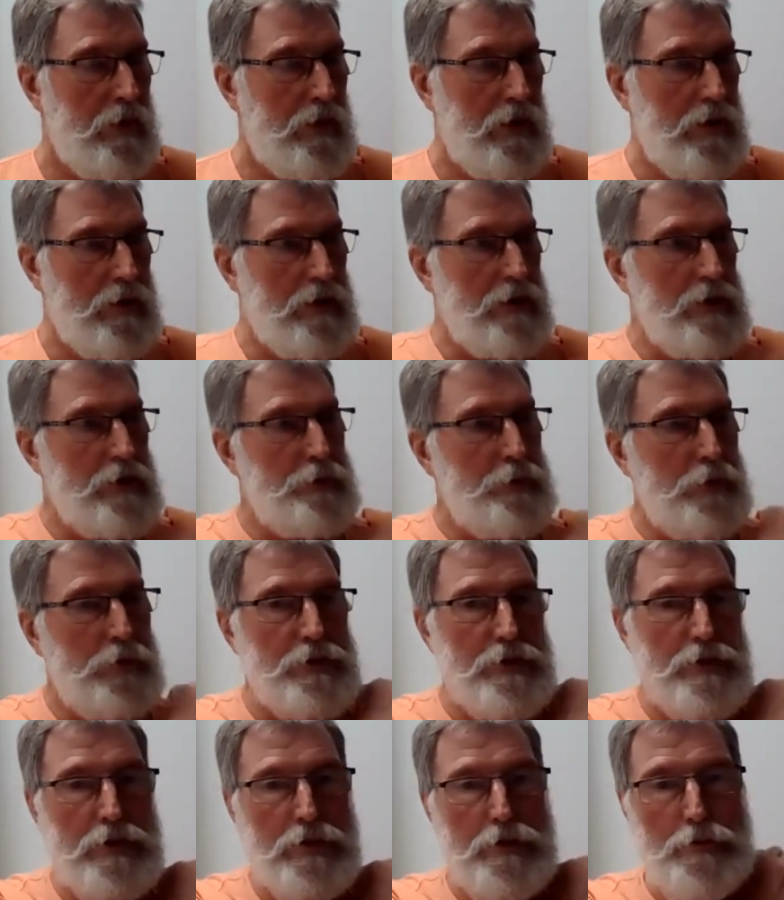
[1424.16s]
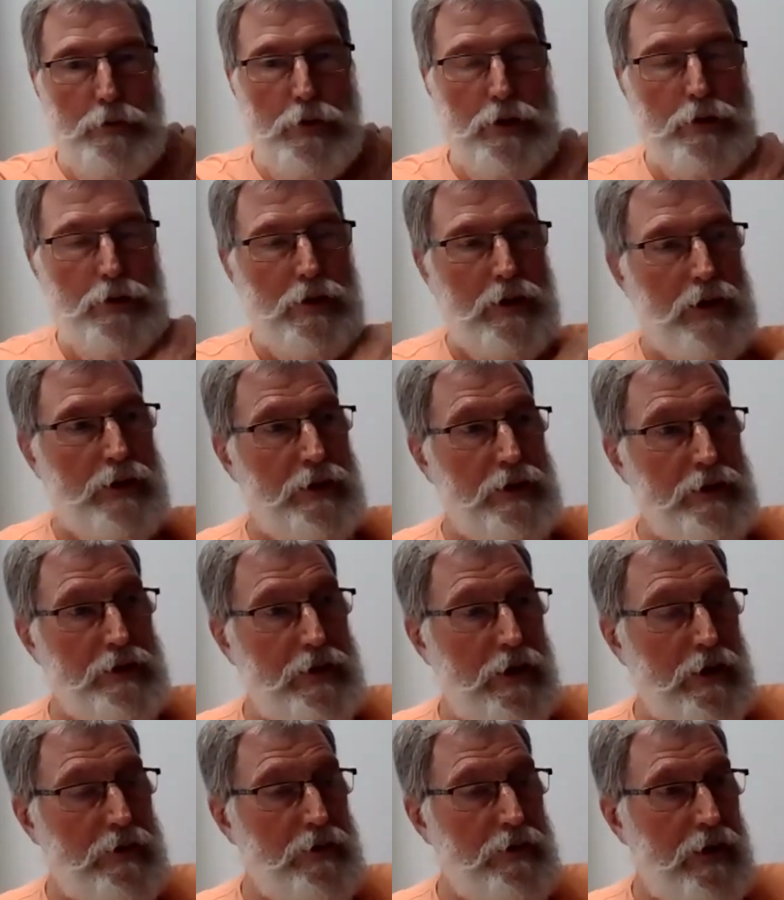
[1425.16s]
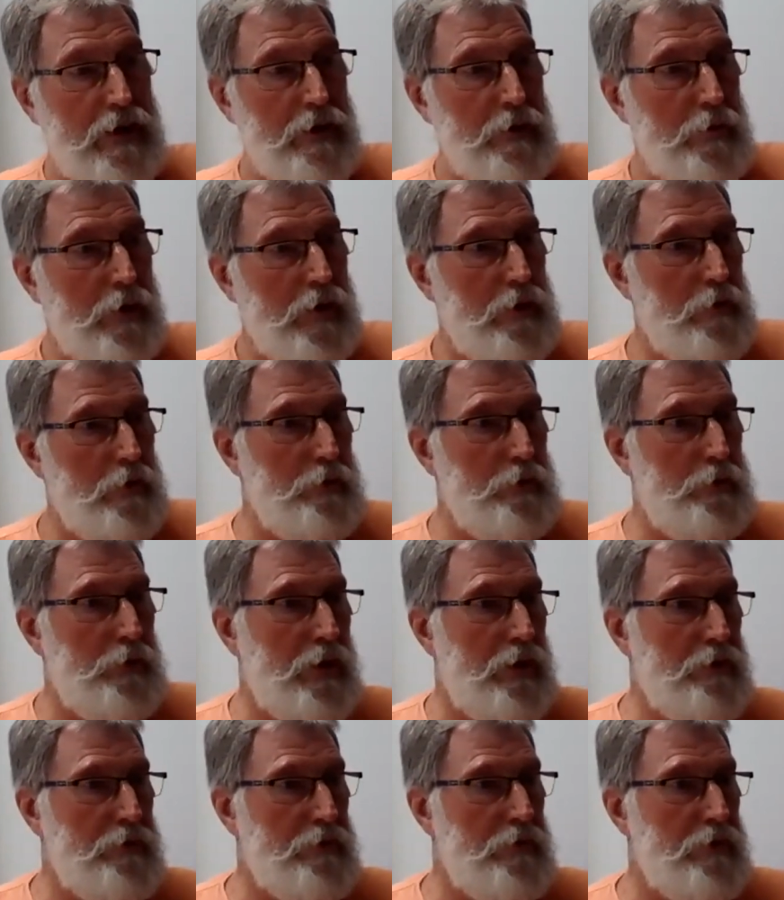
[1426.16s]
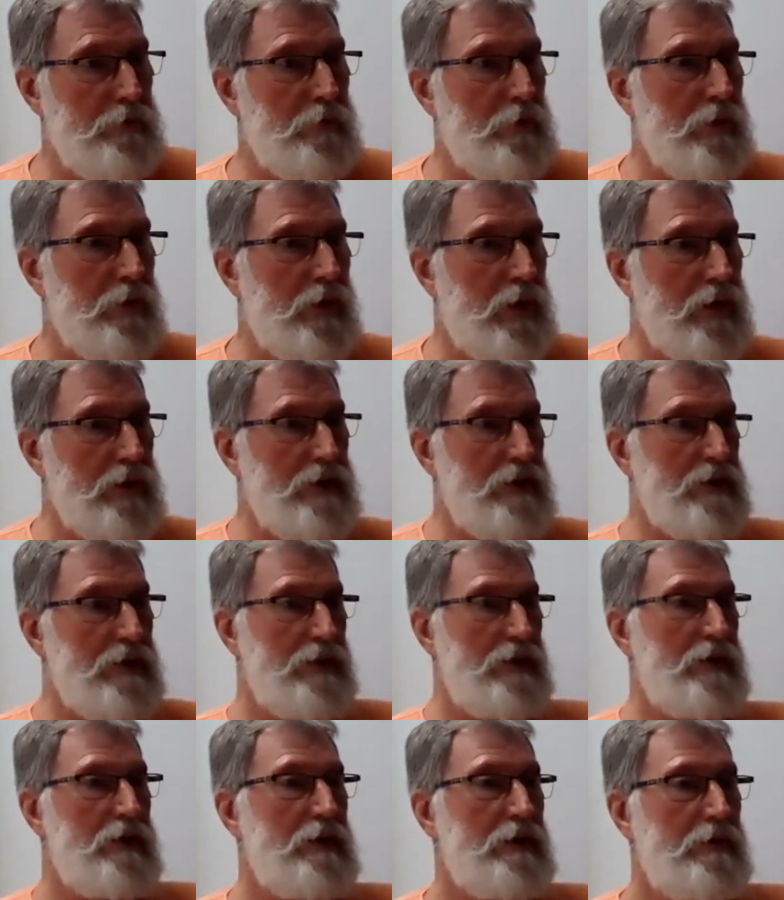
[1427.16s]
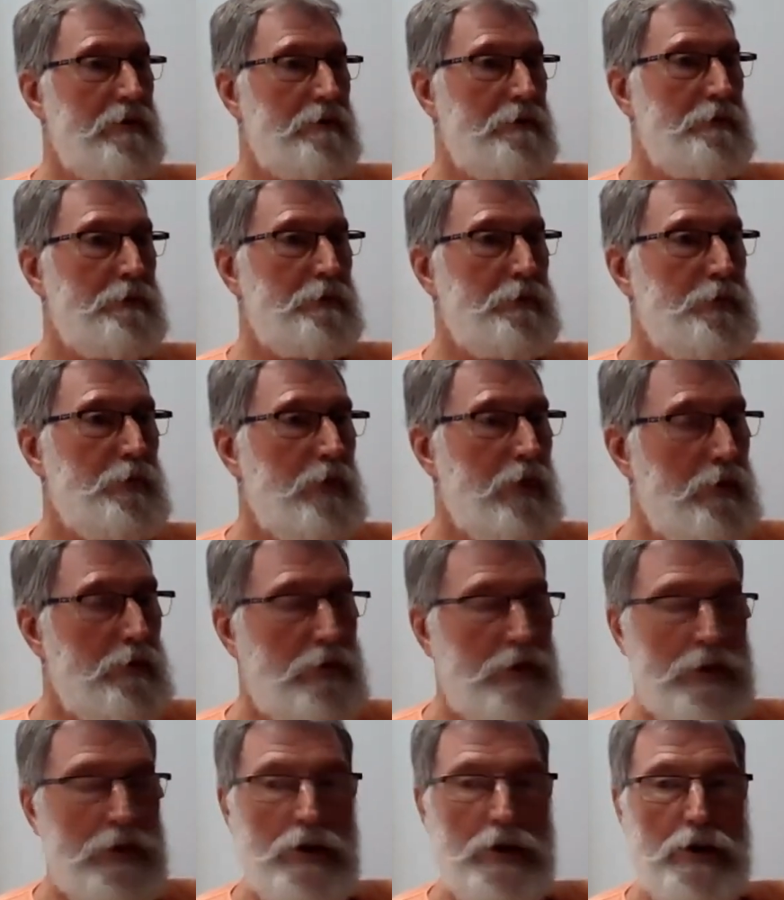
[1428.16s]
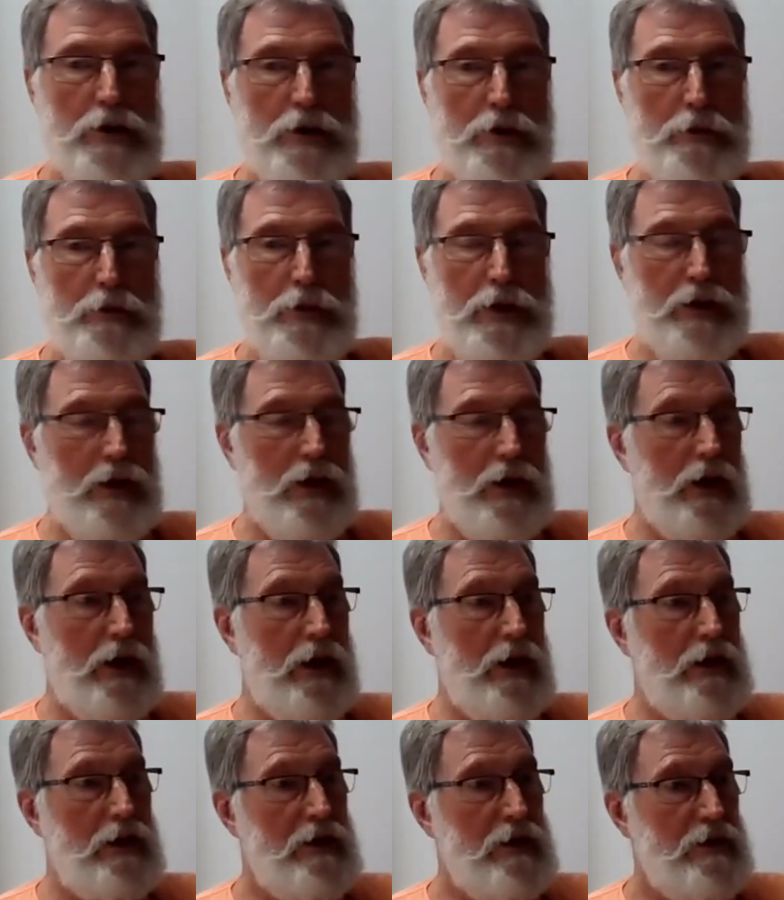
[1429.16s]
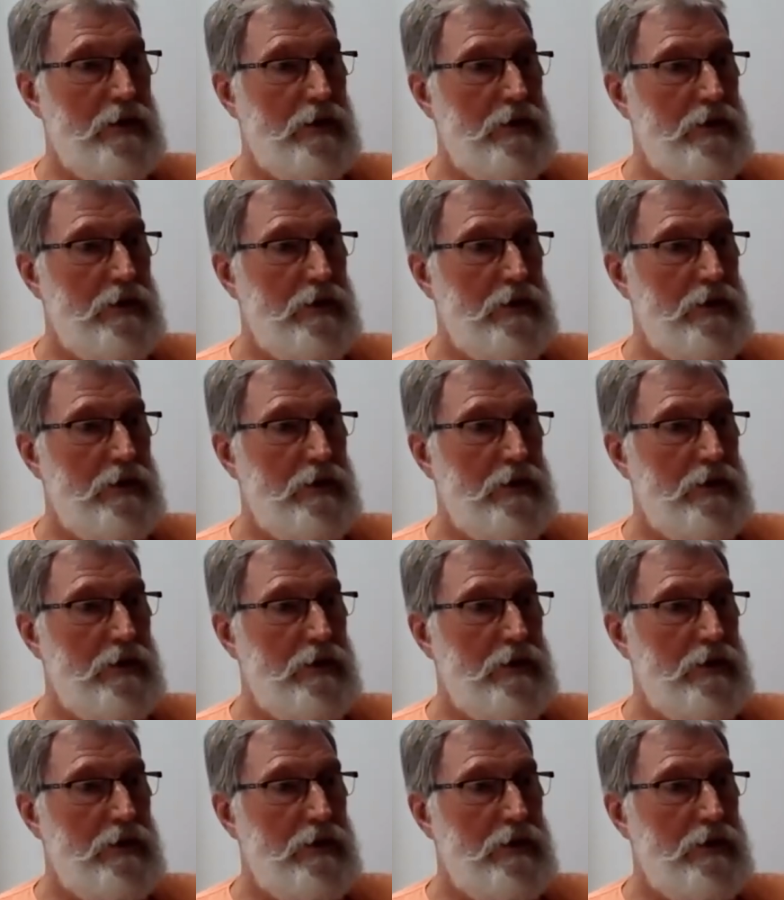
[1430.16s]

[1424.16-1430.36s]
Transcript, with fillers: And each person will, in this country anyway, will pay a fee for that if they're not on the medical aid.